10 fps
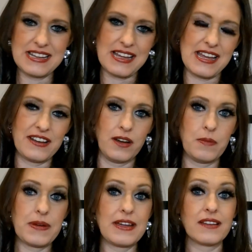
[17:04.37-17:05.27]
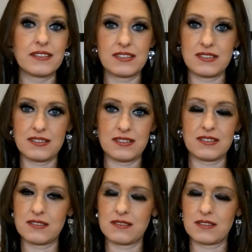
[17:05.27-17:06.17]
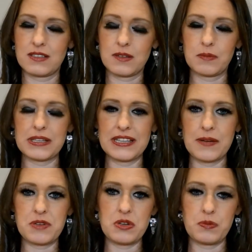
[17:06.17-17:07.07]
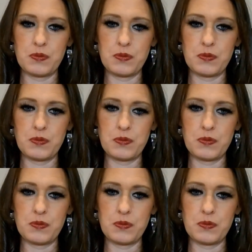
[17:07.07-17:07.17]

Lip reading: and up. It's completely up to you